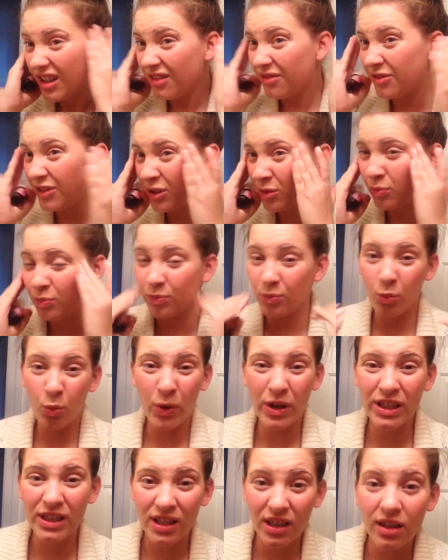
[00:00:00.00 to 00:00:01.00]
For
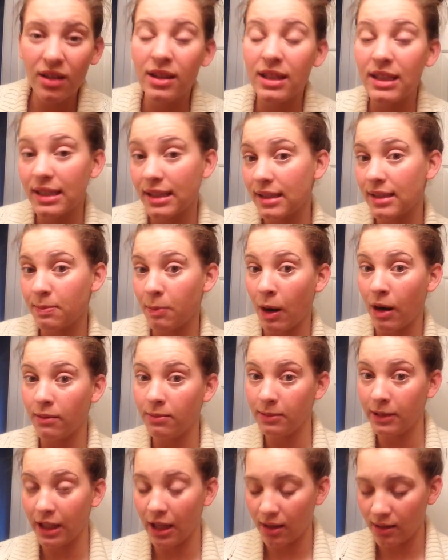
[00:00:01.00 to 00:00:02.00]
winter, this is
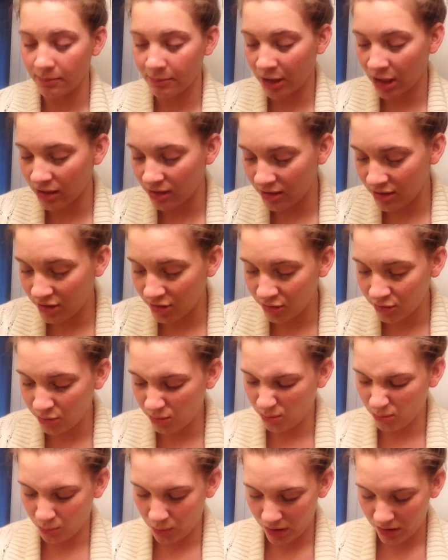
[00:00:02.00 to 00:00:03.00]
probably all I'm going to do
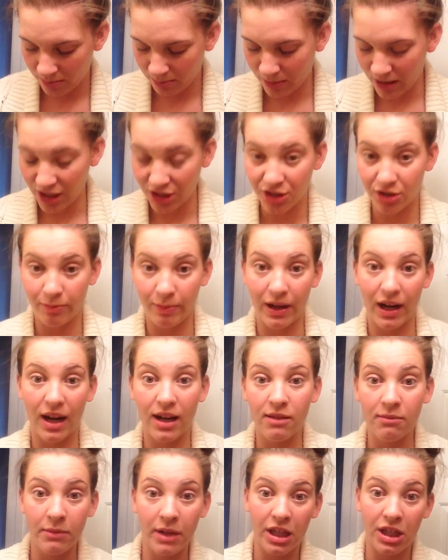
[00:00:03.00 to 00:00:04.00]
with blush, but
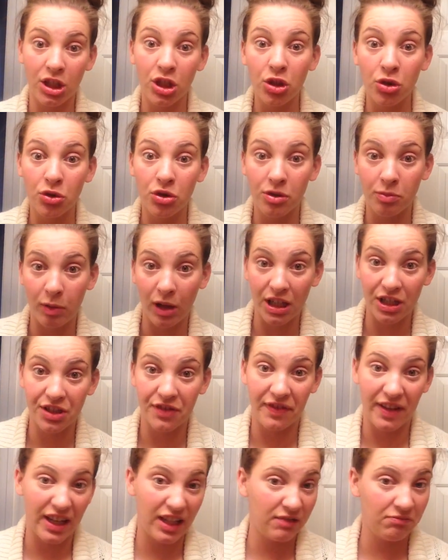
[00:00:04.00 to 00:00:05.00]
I am a huge blush
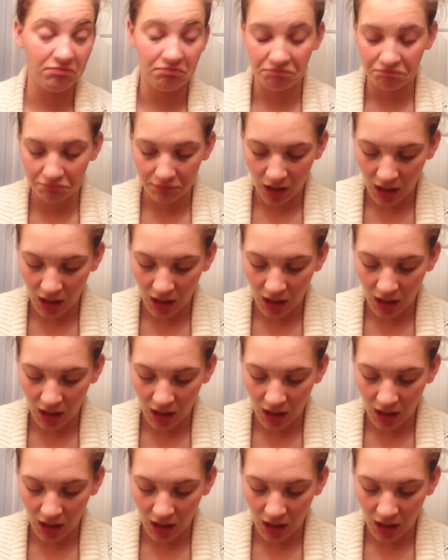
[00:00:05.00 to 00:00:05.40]
fan.